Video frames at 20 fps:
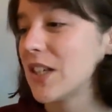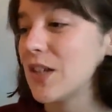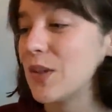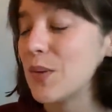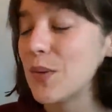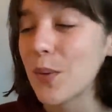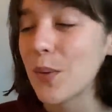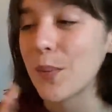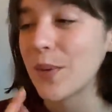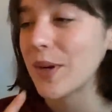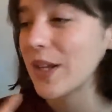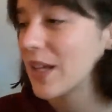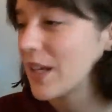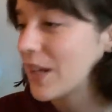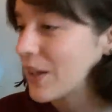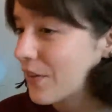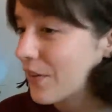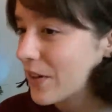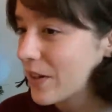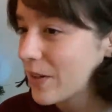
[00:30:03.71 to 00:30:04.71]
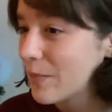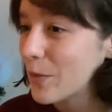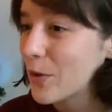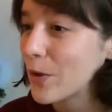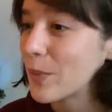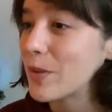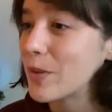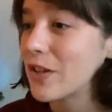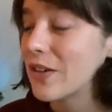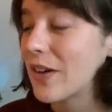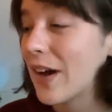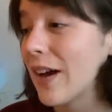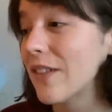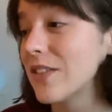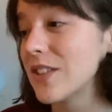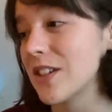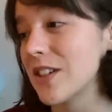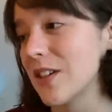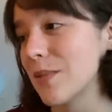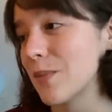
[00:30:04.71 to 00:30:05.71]
You don't want to hear anymore, but you have
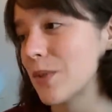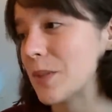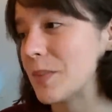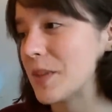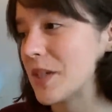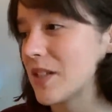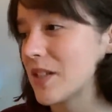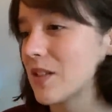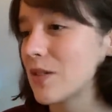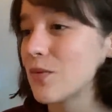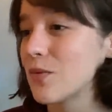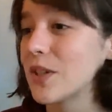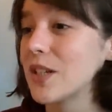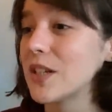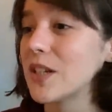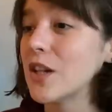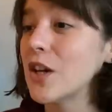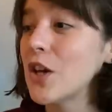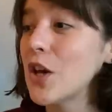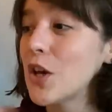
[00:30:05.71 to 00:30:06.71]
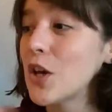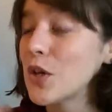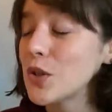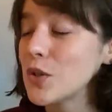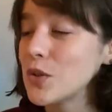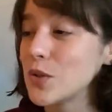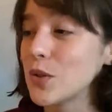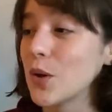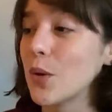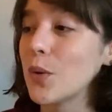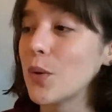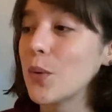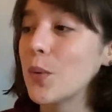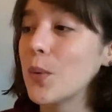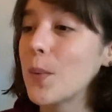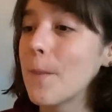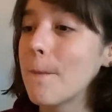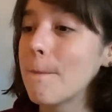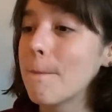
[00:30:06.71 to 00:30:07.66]
to hear more because it's written so